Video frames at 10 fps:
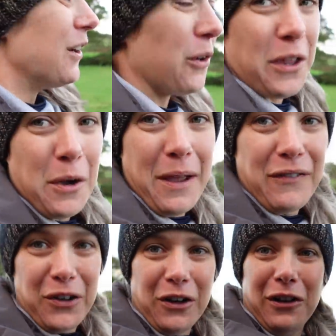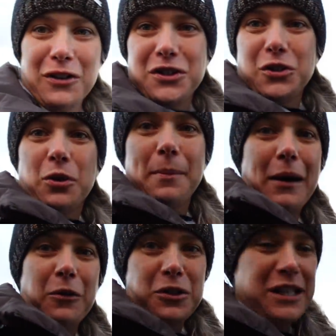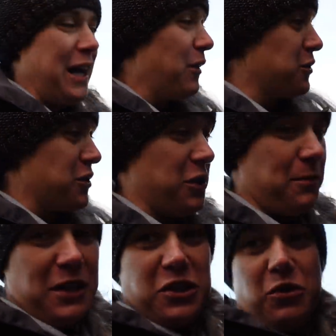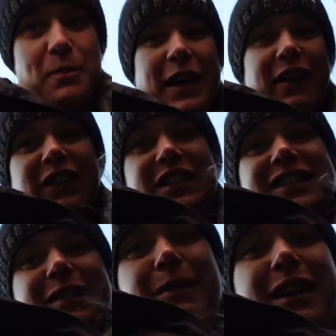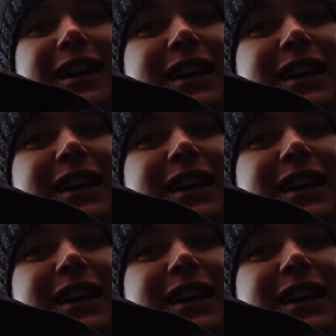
although we haven't got a lot to talk about or share or do because we've been having some